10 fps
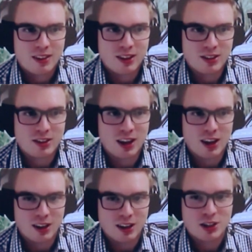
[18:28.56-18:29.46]
There's that
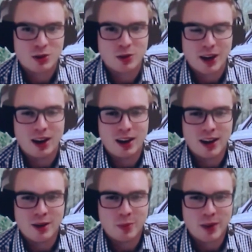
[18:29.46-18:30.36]
initial
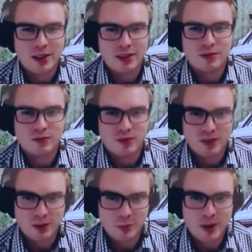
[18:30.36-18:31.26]
outlay, but the
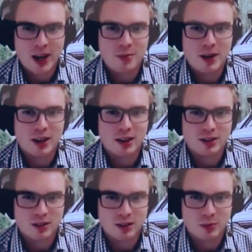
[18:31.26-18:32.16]
payback is
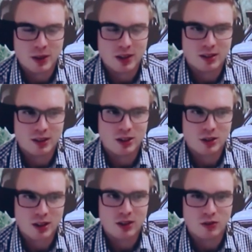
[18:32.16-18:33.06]
the ability to
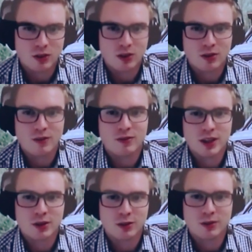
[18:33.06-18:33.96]
transfer it from
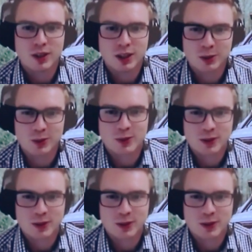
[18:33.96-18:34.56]
vehicle to vehicle.